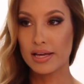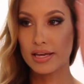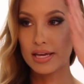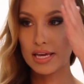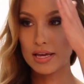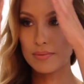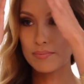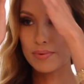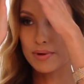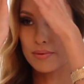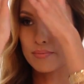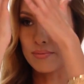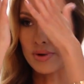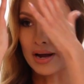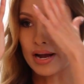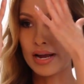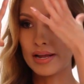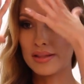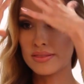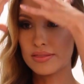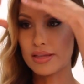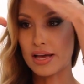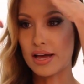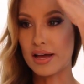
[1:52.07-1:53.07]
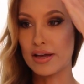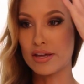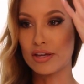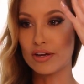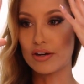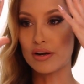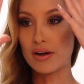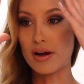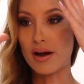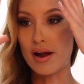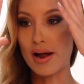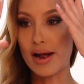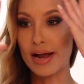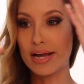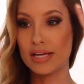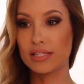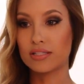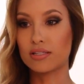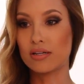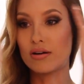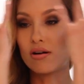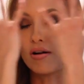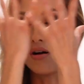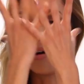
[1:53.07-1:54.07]
Keep in mind that your
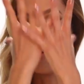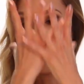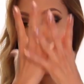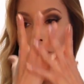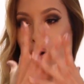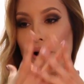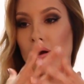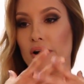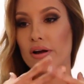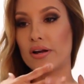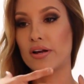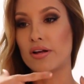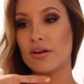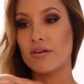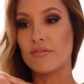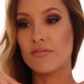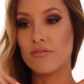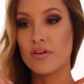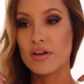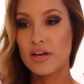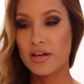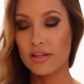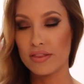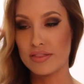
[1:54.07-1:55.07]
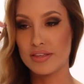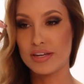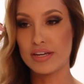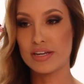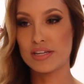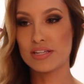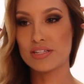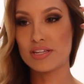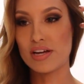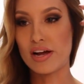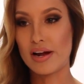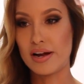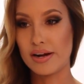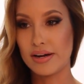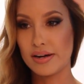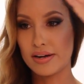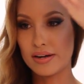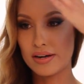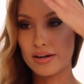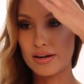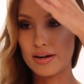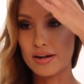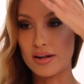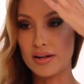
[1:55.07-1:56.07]
eyes are all part of the
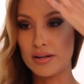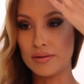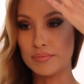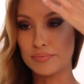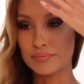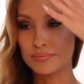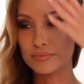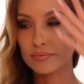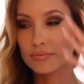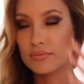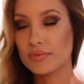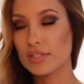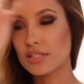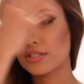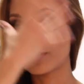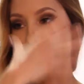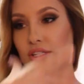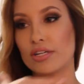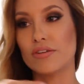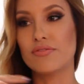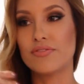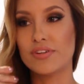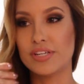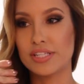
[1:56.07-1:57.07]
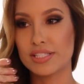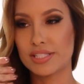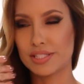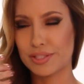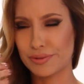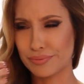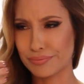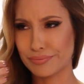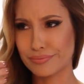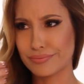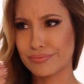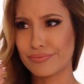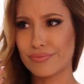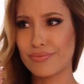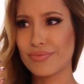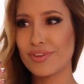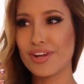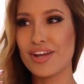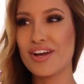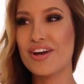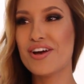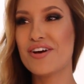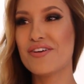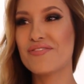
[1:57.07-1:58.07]
entire surface
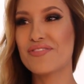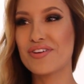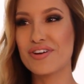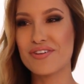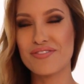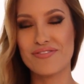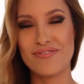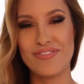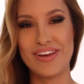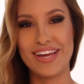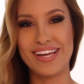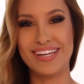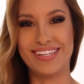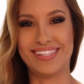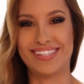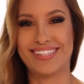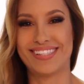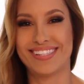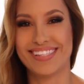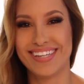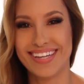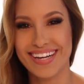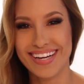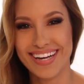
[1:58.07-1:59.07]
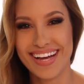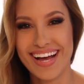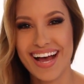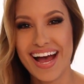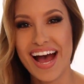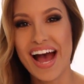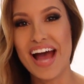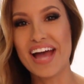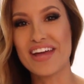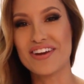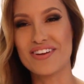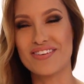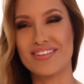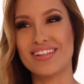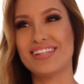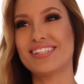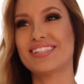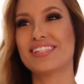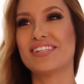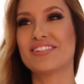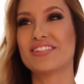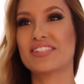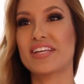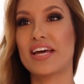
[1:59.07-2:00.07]
of your face. I know
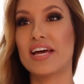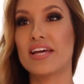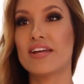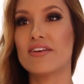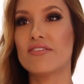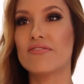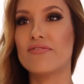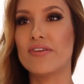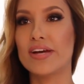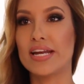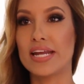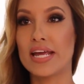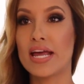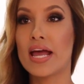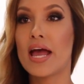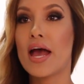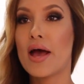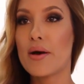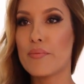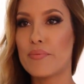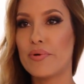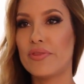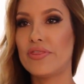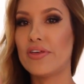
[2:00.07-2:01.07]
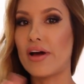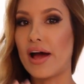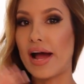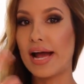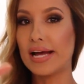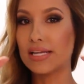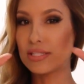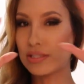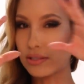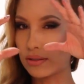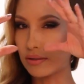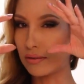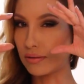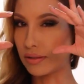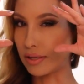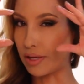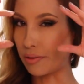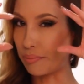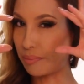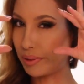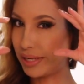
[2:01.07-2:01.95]
that sounds kind of funny, but the eyes are only a